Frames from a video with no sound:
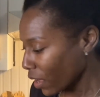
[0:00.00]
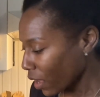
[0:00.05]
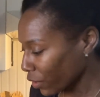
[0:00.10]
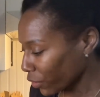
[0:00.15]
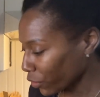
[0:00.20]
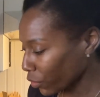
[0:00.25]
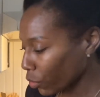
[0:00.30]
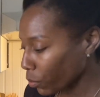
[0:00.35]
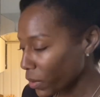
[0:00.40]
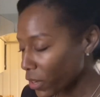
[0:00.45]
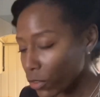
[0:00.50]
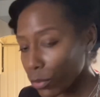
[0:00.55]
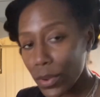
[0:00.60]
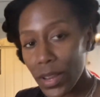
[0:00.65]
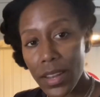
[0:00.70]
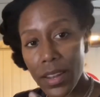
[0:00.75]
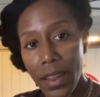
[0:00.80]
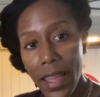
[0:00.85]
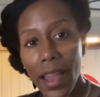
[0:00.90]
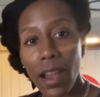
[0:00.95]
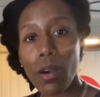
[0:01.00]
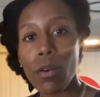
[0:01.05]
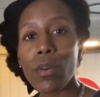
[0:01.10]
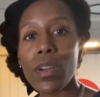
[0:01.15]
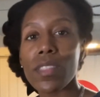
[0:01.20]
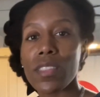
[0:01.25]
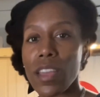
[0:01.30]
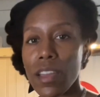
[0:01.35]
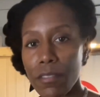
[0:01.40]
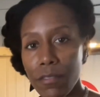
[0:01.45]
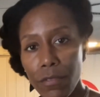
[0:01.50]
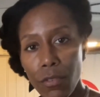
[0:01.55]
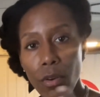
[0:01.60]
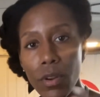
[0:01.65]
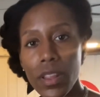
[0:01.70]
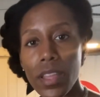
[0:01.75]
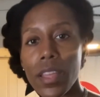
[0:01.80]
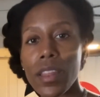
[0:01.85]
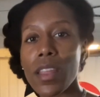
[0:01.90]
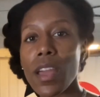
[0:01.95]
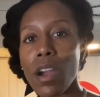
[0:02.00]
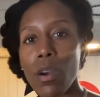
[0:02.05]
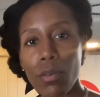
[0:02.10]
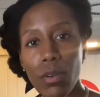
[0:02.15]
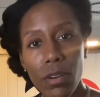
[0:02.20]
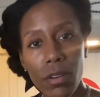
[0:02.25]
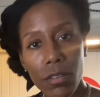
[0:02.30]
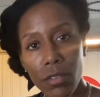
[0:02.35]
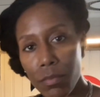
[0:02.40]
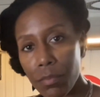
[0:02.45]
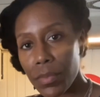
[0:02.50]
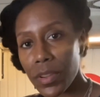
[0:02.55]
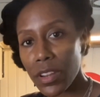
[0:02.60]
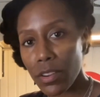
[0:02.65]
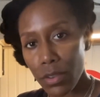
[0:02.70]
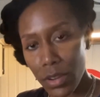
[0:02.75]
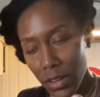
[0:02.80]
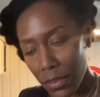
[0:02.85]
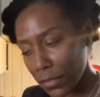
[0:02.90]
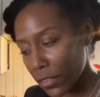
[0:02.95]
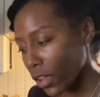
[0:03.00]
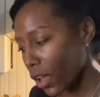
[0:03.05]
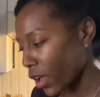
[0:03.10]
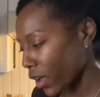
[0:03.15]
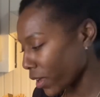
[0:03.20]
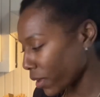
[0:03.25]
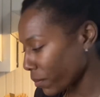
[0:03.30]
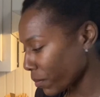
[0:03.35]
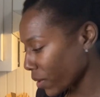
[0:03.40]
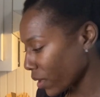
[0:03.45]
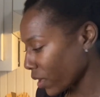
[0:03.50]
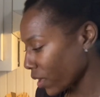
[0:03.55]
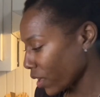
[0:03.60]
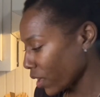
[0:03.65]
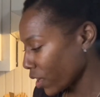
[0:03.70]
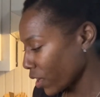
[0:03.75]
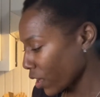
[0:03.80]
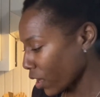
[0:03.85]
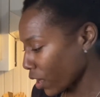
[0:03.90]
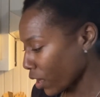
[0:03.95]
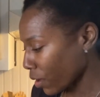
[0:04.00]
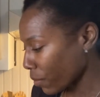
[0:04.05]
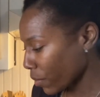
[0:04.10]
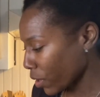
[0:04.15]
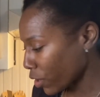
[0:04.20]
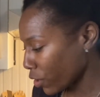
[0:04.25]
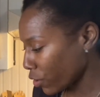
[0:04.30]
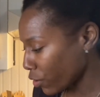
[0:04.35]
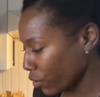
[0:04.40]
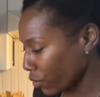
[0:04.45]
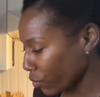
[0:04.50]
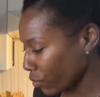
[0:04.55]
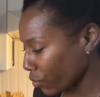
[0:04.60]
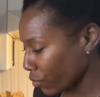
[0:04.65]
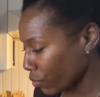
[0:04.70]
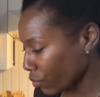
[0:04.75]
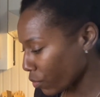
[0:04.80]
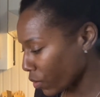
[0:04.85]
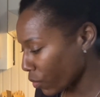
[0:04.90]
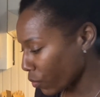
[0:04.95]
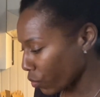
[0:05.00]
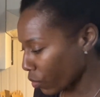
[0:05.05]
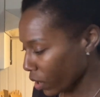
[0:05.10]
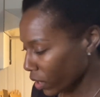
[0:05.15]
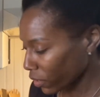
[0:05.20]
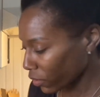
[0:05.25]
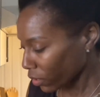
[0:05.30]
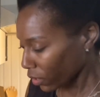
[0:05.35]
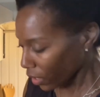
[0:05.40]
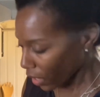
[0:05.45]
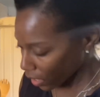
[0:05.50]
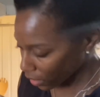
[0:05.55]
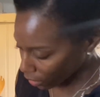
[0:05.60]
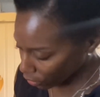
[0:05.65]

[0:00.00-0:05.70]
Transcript: So between now and that 48-hour period of time, you will want to kind of